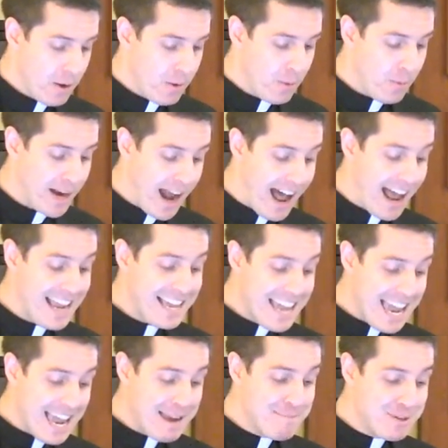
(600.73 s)
When I
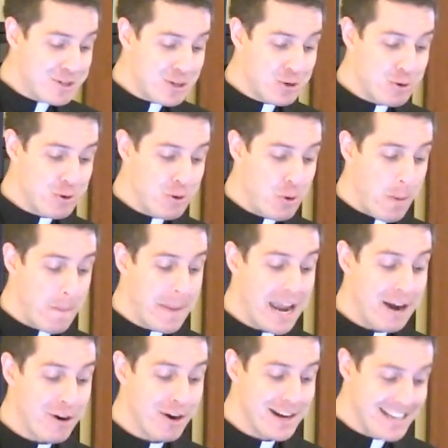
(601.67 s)
came to
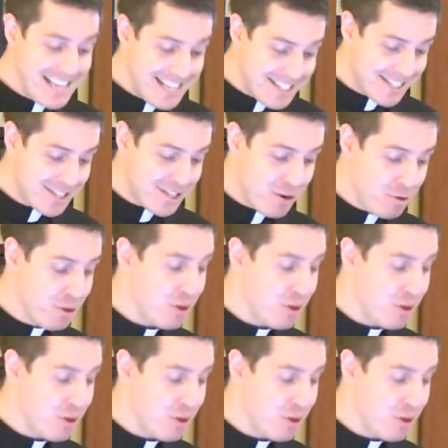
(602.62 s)
Paradiso,